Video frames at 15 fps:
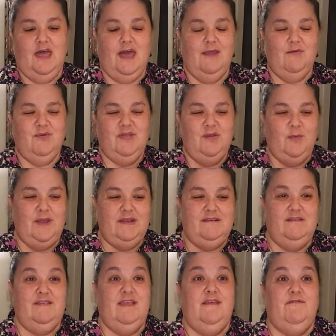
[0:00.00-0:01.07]
I really wanted
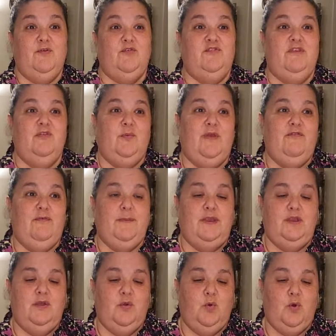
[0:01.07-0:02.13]
to see if there was another way for me
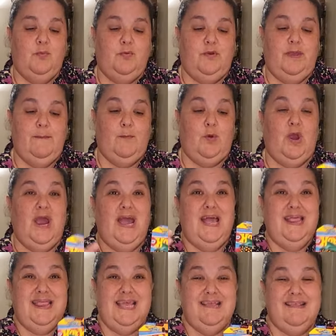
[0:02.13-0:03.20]
to incorporate more
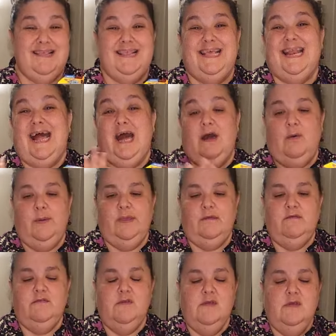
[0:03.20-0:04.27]
things that said Hot
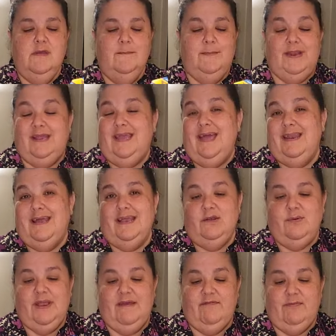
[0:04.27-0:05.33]
Wheels, but again, I
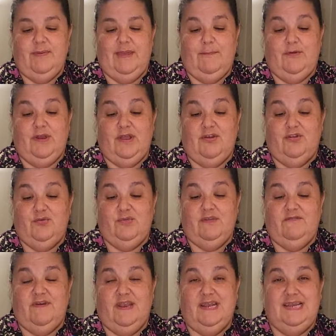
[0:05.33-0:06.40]
don't have the paper and I couldn't
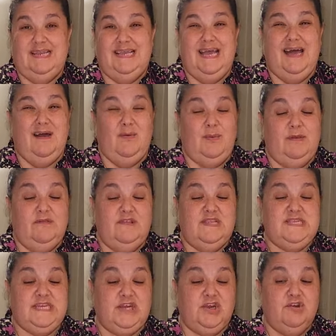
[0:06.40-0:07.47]
really find any Hot Wheels
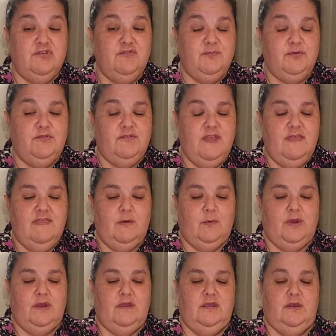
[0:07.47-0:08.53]
stickers per se that
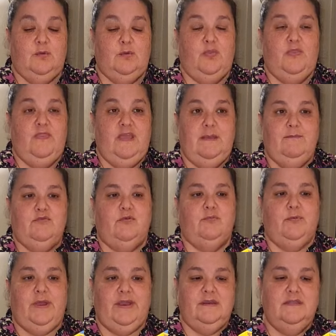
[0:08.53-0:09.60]
were, themed or
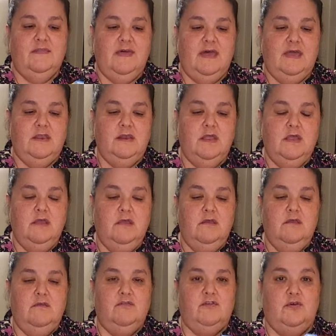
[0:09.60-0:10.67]
branded that.
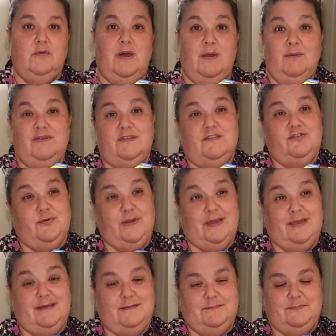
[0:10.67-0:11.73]
So I went to the toy
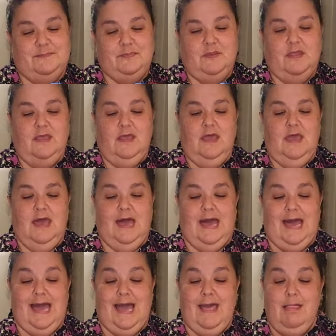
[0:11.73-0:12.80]
aisle.
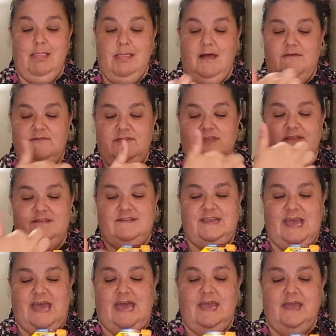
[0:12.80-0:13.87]
I loved this
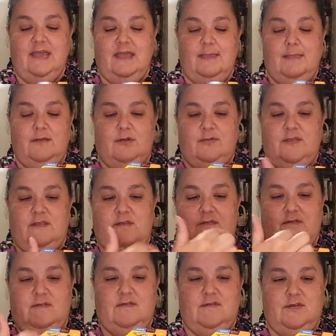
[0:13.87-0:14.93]
tag or
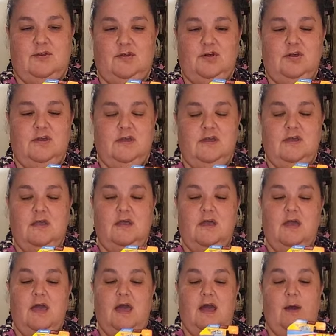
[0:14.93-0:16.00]
this hook.
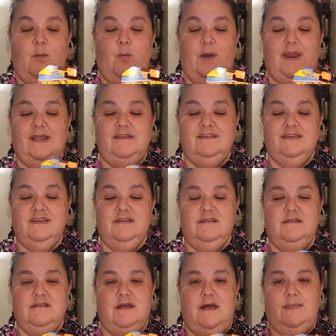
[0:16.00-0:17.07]
What I did,
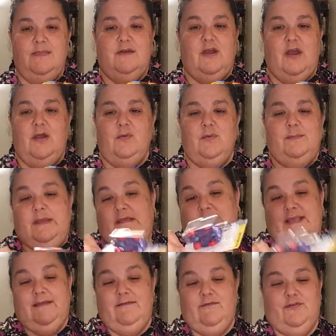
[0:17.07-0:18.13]
the car will be
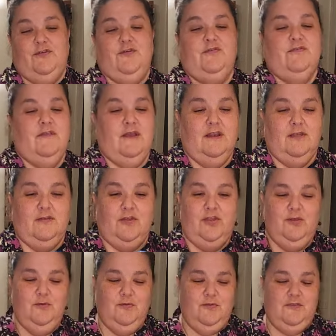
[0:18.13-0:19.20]
saved for another
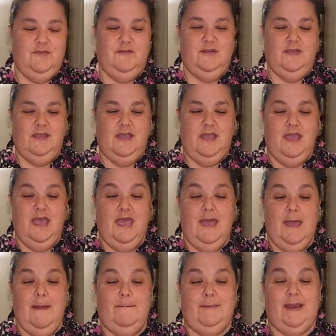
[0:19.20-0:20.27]
use,
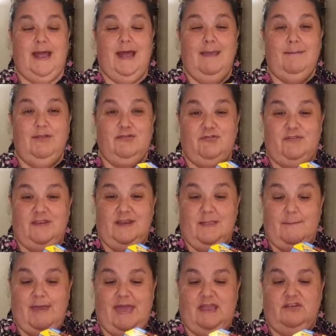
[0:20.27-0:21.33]
but I'm interested in
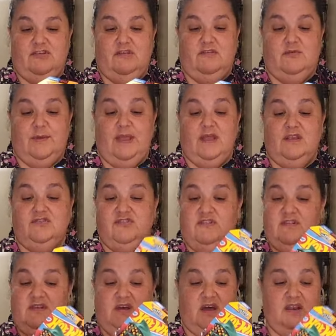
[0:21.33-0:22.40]
the packaging, so I
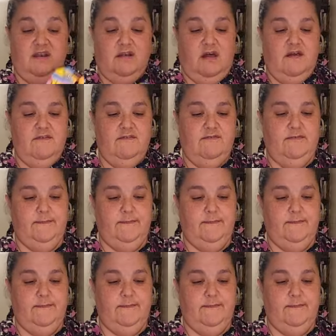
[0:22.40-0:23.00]
just cut it off.